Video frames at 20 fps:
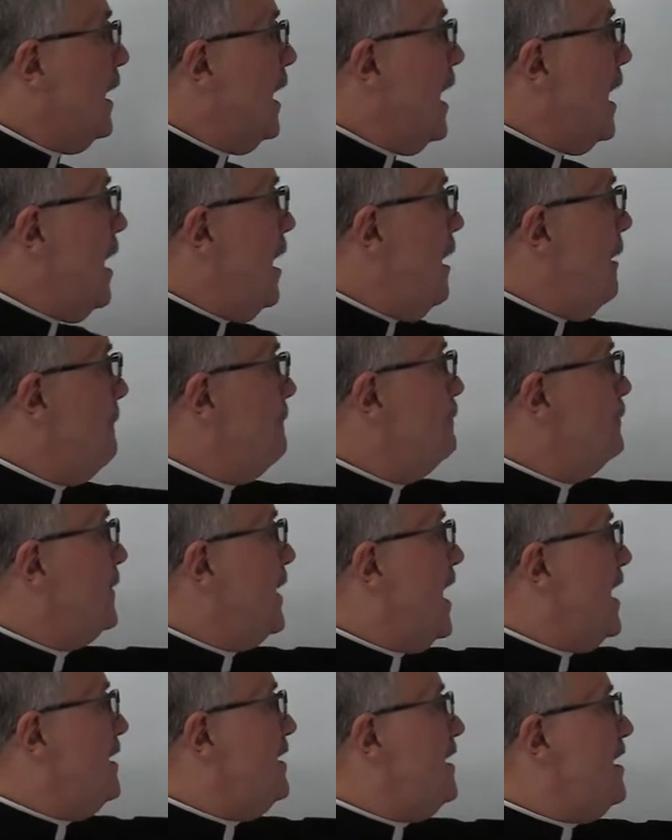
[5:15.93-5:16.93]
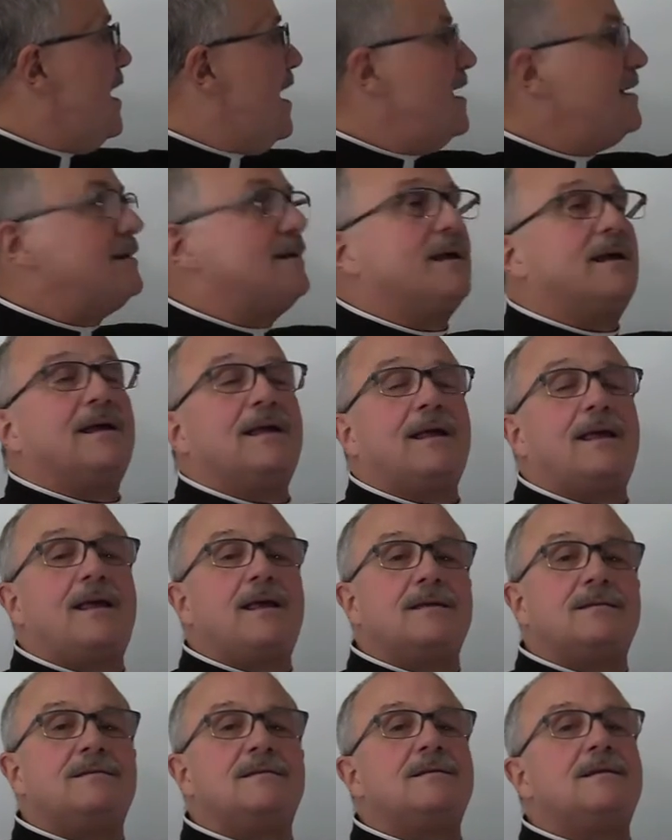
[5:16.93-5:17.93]
and yet
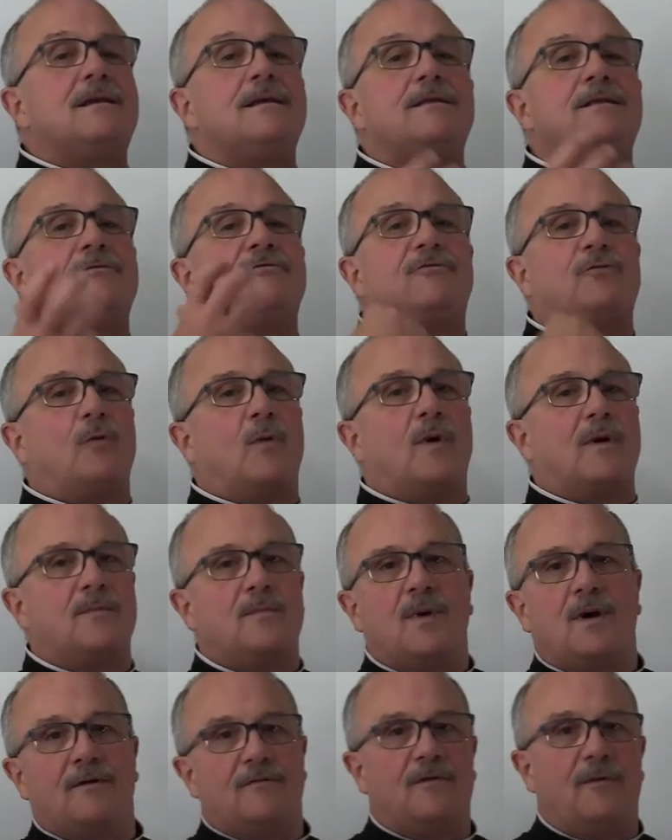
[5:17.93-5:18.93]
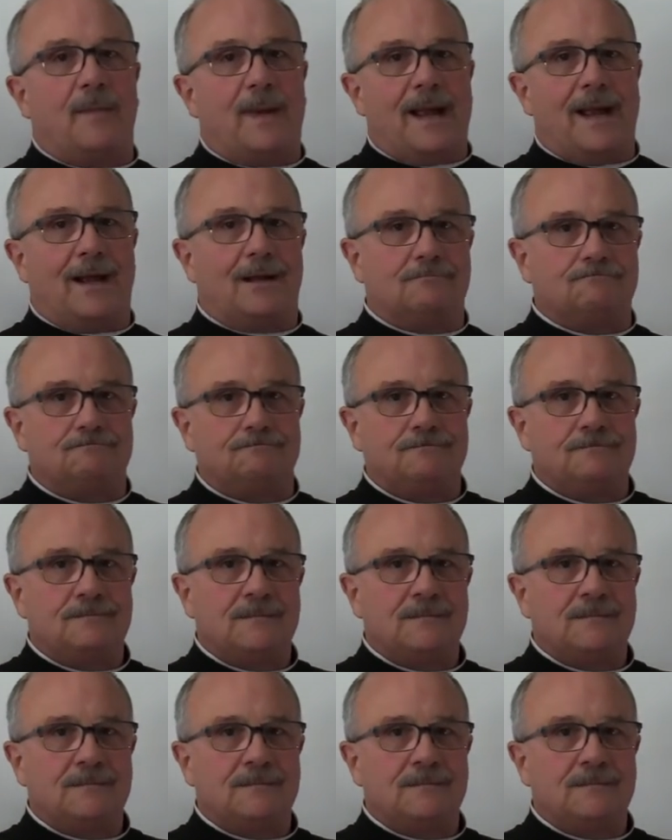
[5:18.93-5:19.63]
hidden in the form of a man.